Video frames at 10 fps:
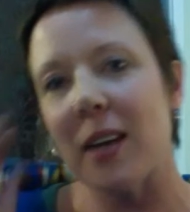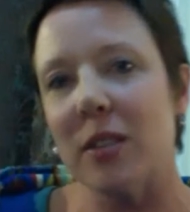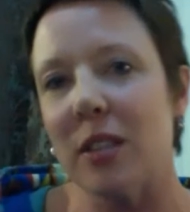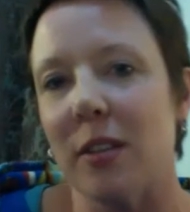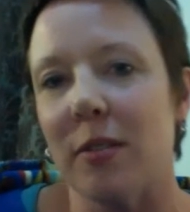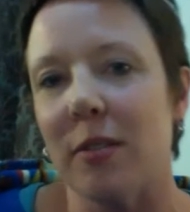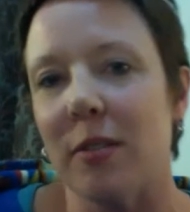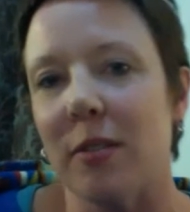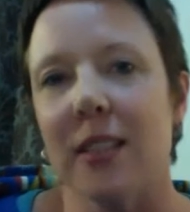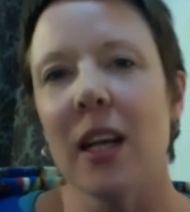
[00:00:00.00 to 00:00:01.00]
and you
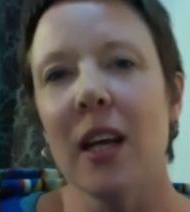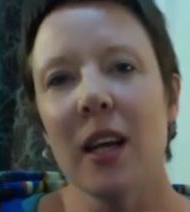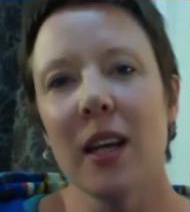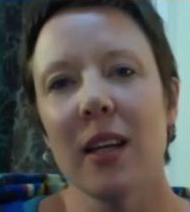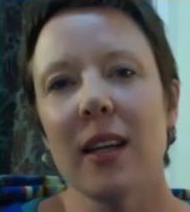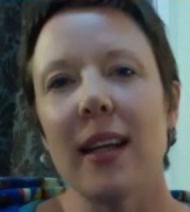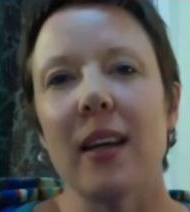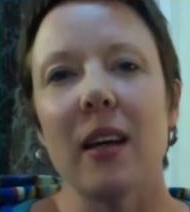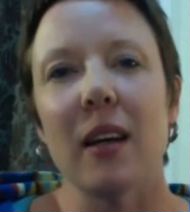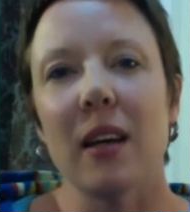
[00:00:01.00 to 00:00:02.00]
find like
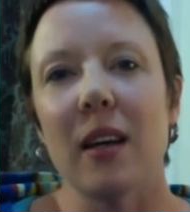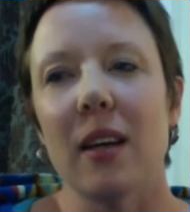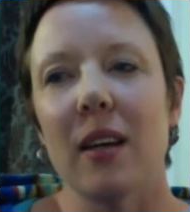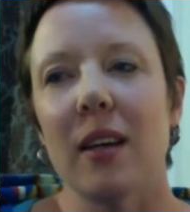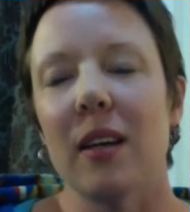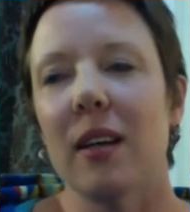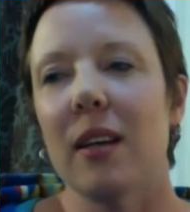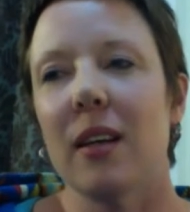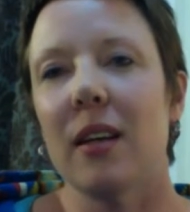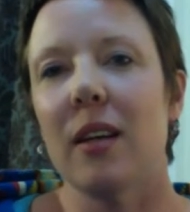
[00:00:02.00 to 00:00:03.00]
a
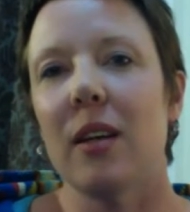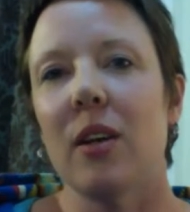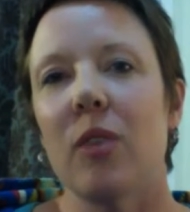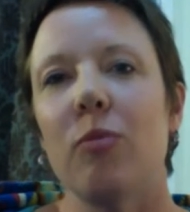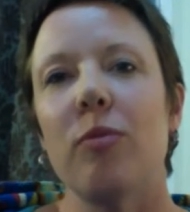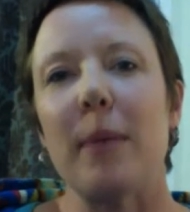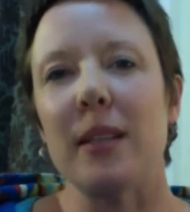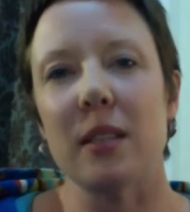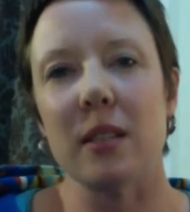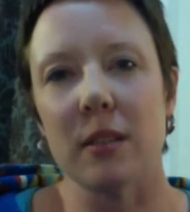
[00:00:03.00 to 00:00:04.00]
rabbit
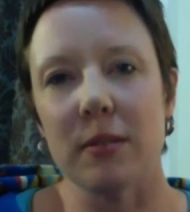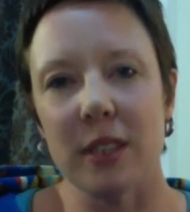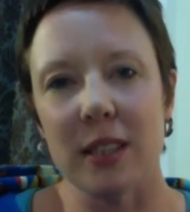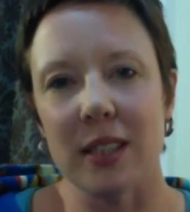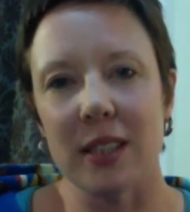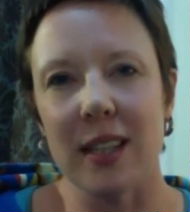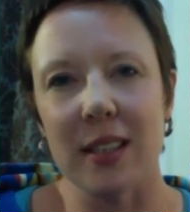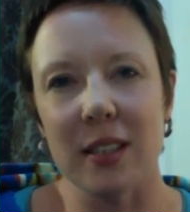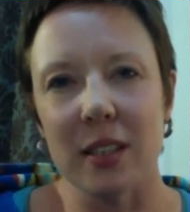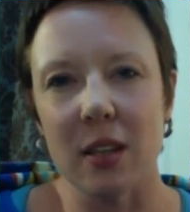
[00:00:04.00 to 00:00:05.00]
stuffed inside a
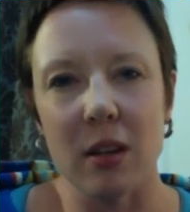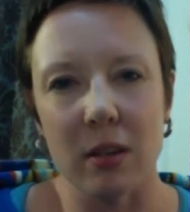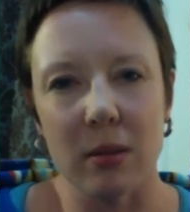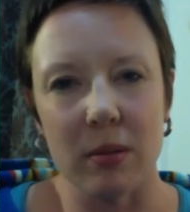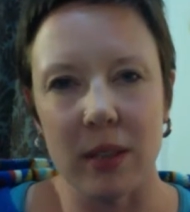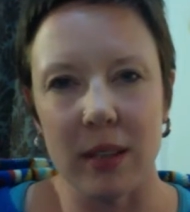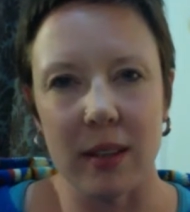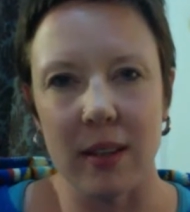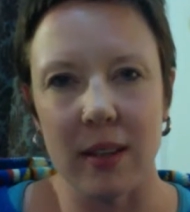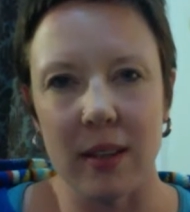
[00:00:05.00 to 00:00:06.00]
sock with
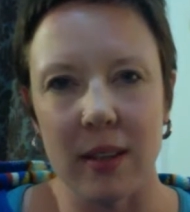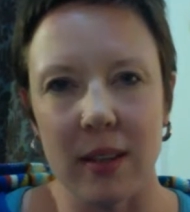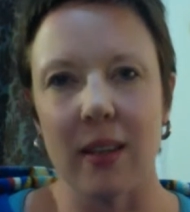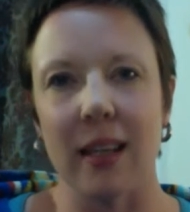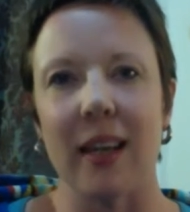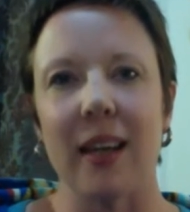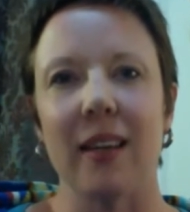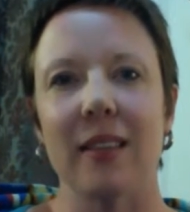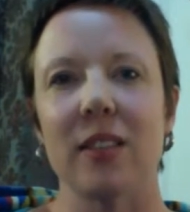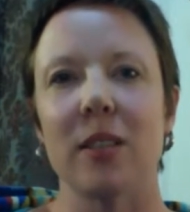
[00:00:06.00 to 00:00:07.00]
like
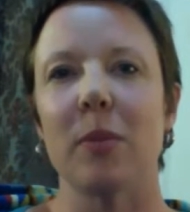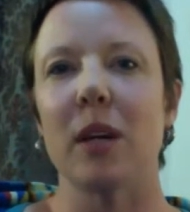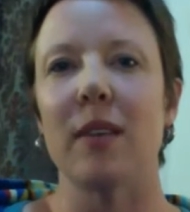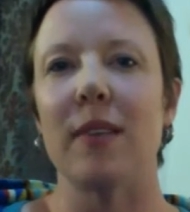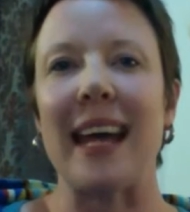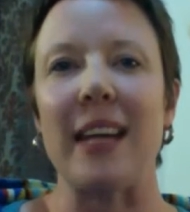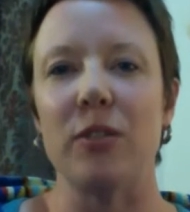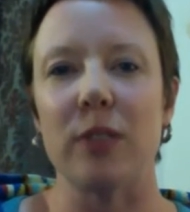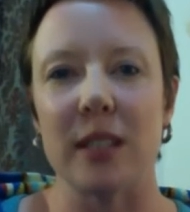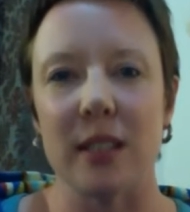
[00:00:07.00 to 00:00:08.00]
some kind of
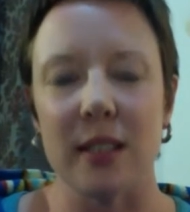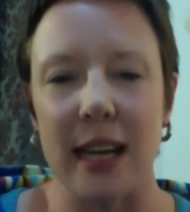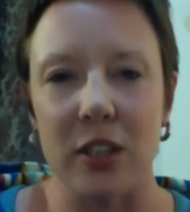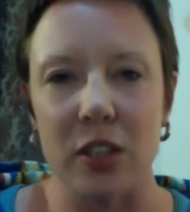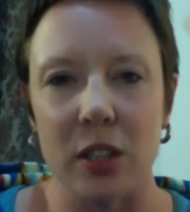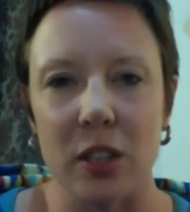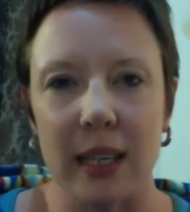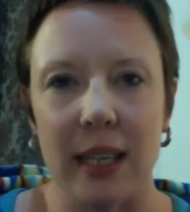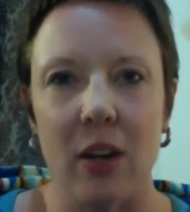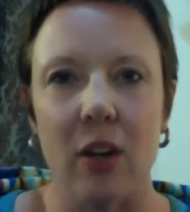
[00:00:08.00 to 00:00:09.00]
headdress attached to
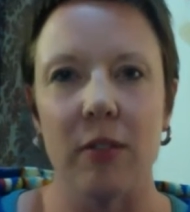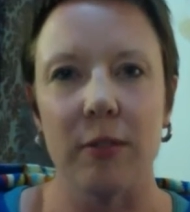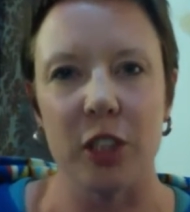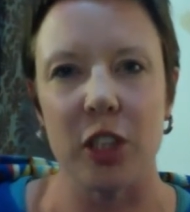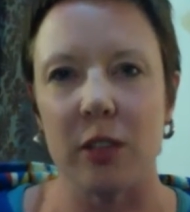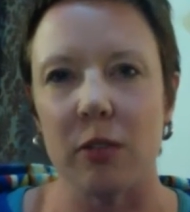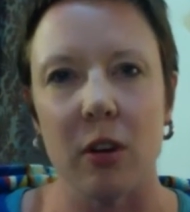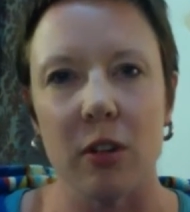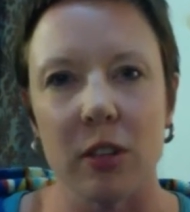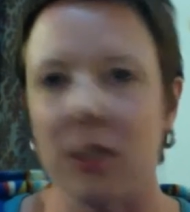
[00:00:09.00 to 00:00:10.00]
it on a fishing
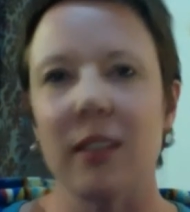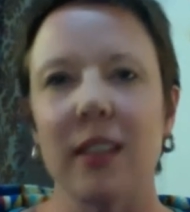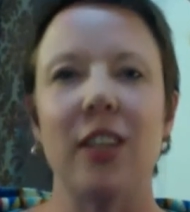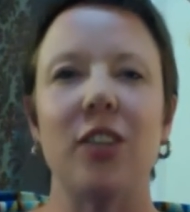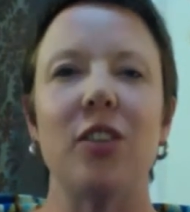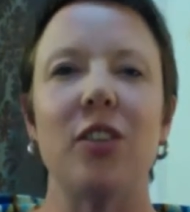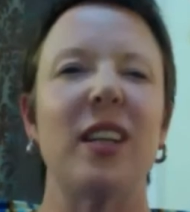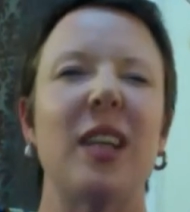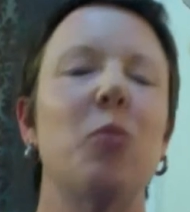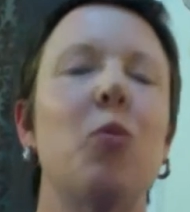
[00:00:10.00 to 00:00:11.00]
rod, and you're
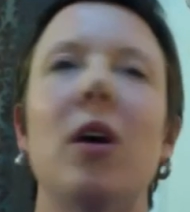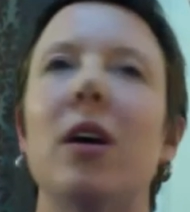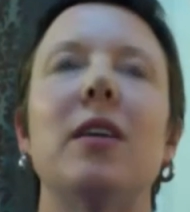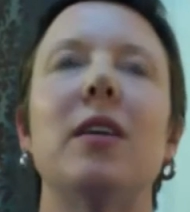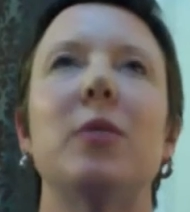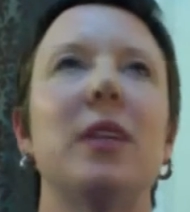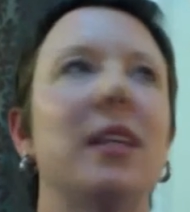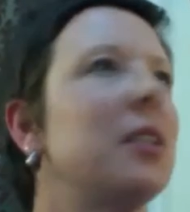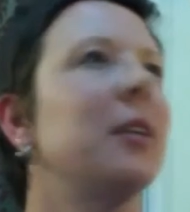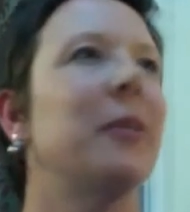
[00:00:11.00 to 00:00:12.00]
like, what on earth were they
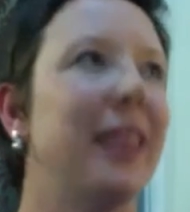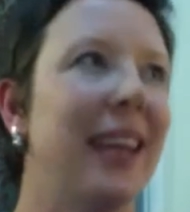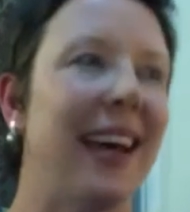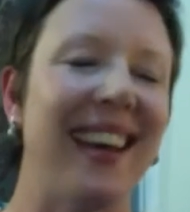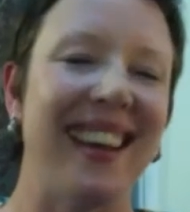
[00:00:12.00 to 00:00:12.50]
doing with that?